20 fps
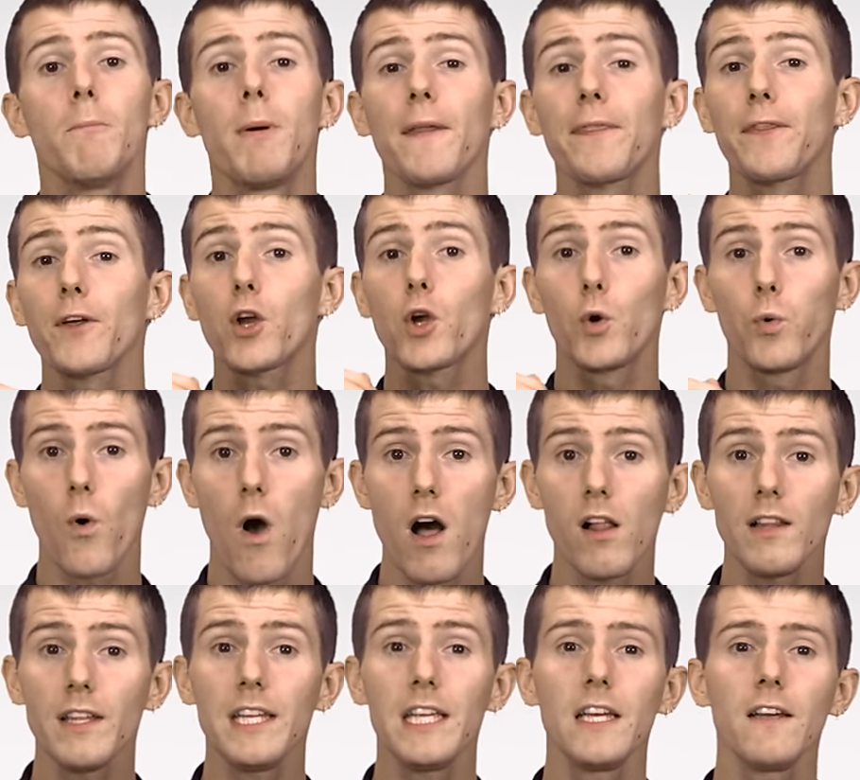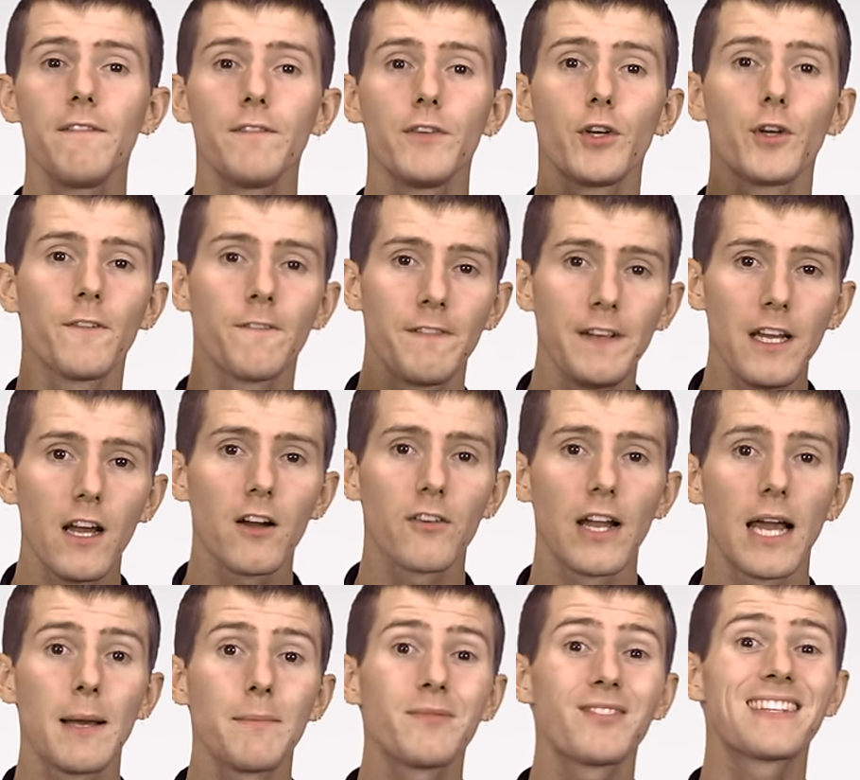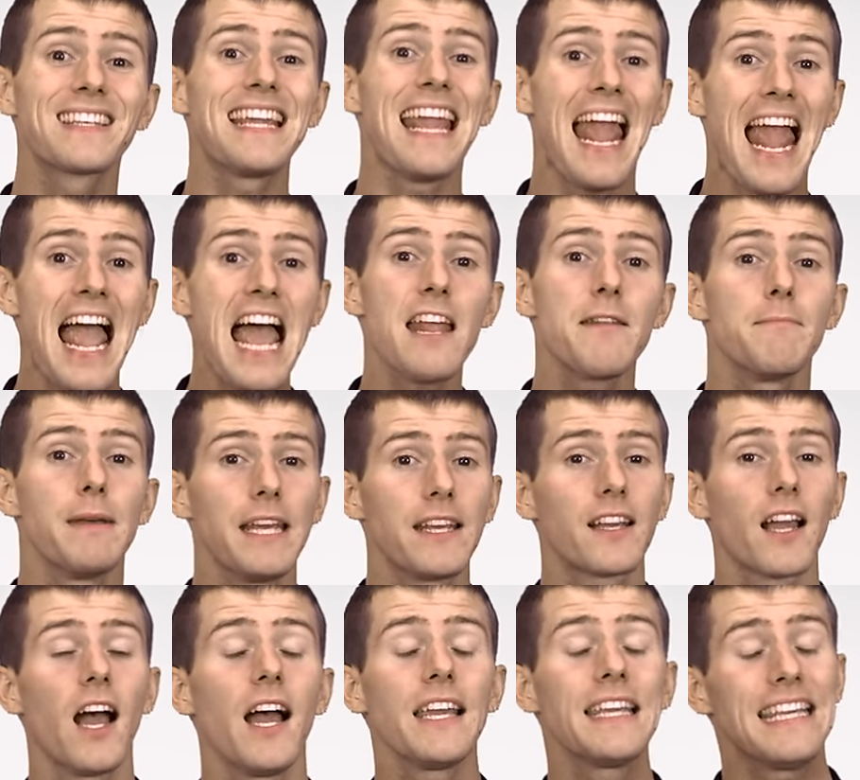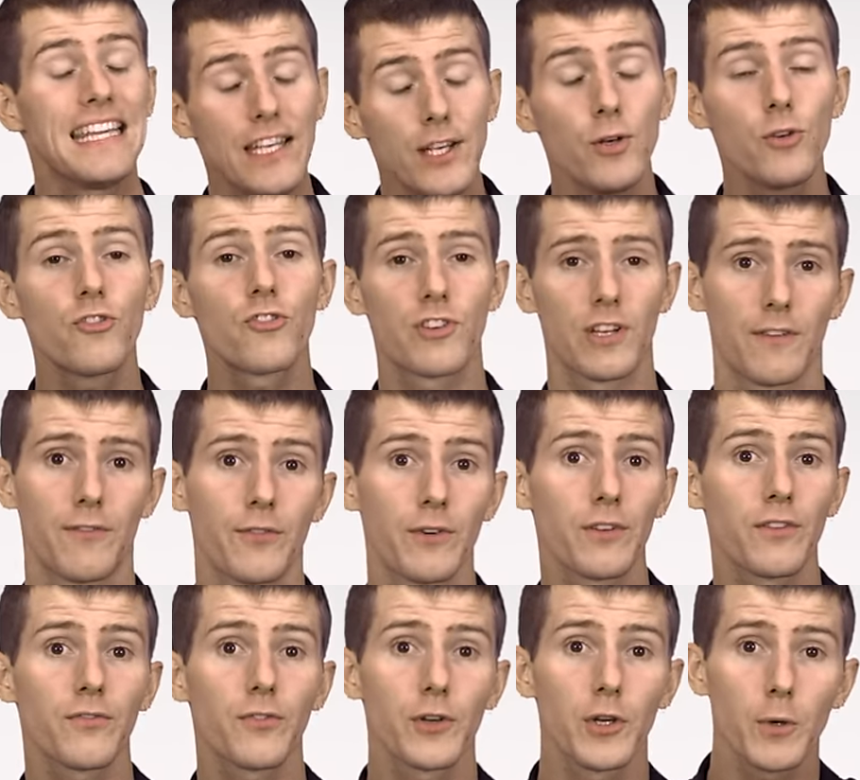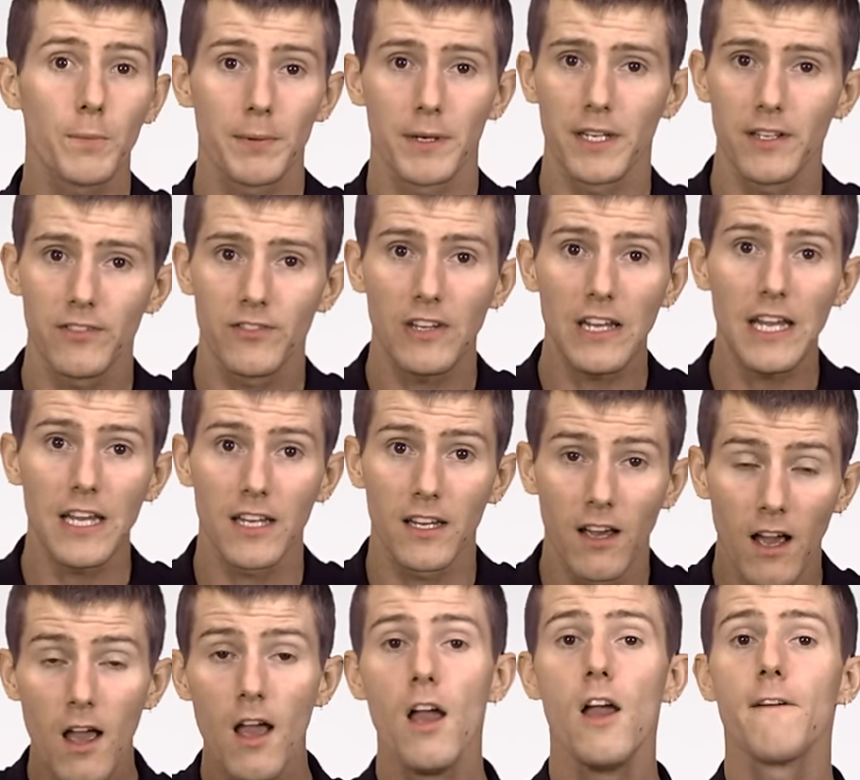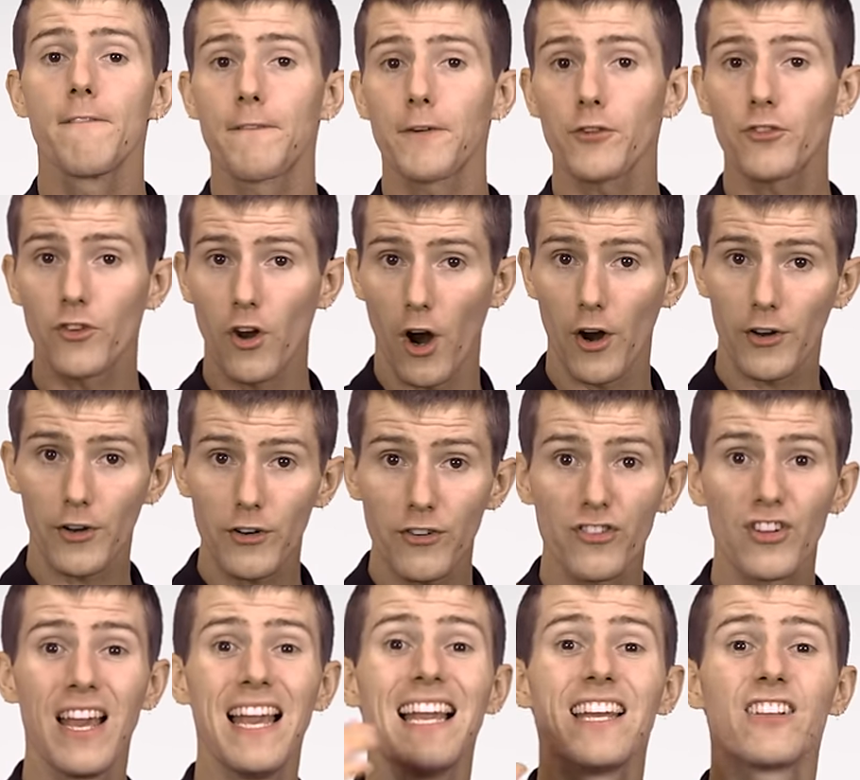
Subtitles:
but the quality of your VRMs can make a huge difference for your PC. For starters,